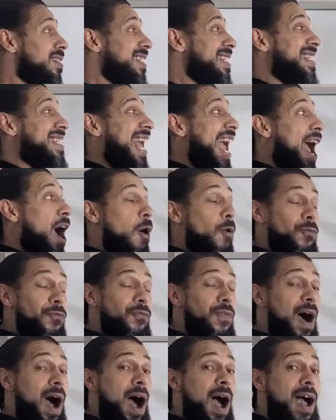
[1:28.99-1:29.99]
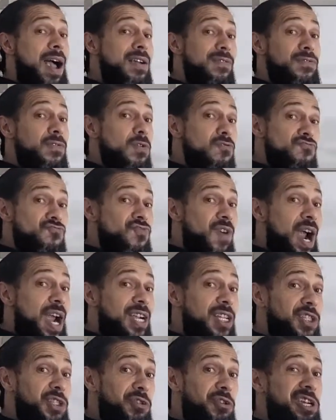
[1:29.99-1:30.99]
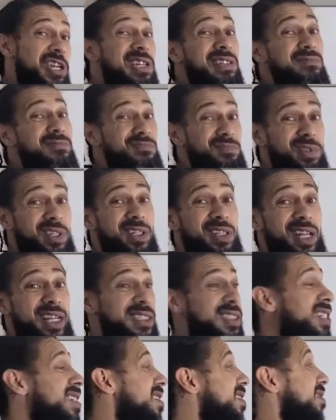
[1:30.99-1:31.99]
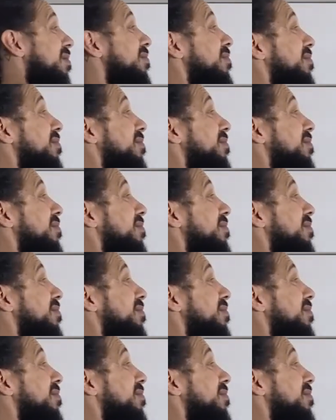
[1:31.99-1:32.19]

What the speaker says: down 5, right 3, look like this?